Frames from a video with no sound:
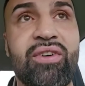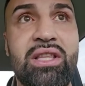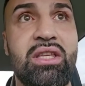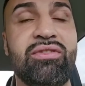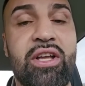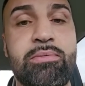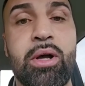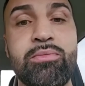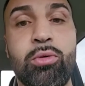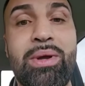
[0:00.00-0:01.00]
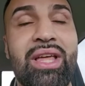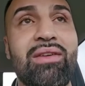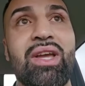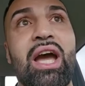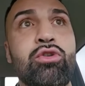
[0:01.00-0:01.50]
these fights become so big that
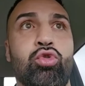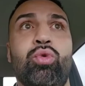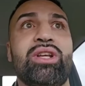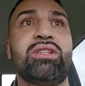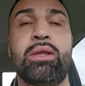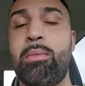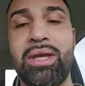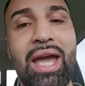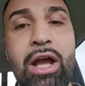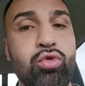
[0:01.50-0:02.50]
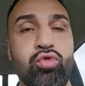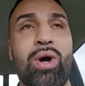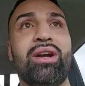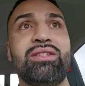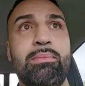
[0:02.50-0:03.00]
even casuals want to see them. I mean, casuals
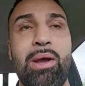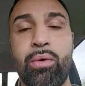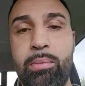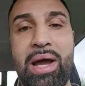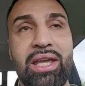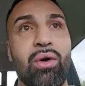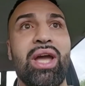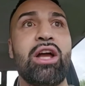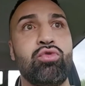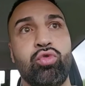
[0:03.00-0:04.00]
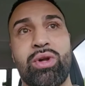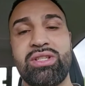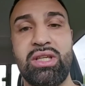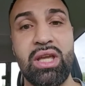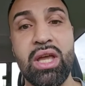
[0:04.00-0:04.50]
wanted to see Mayweather Pacquiao, casuals want to
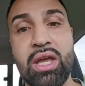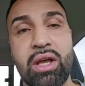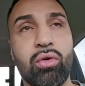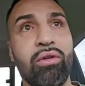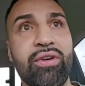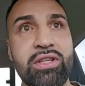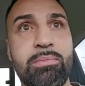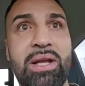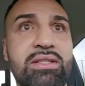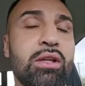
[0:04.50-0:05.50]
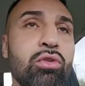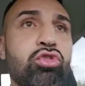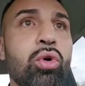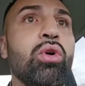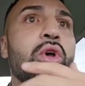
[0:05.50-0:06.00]
see Crawford and Spence, you know,
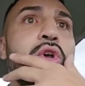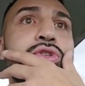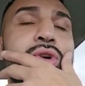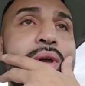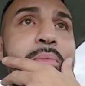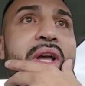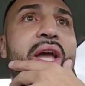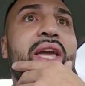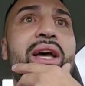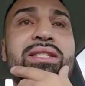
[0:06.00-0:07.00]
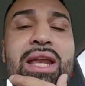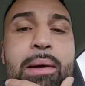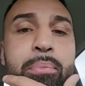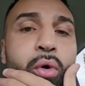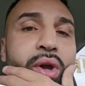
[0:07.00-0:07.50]
so it gets to
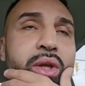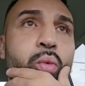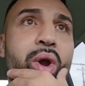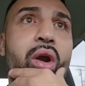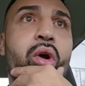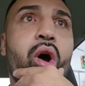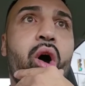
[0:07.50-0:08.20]
that point where,